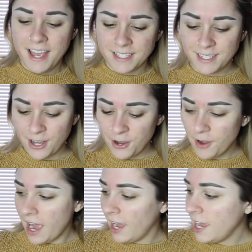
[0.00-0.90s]

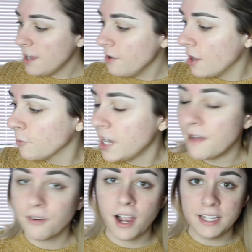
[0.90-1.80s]
So
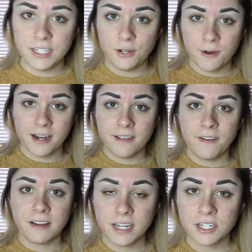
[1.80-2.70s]
whenever I do wear any
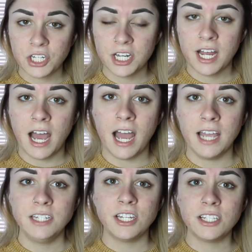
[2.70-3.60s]
foundation,
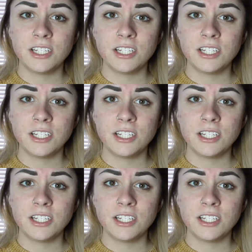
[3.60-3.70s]
I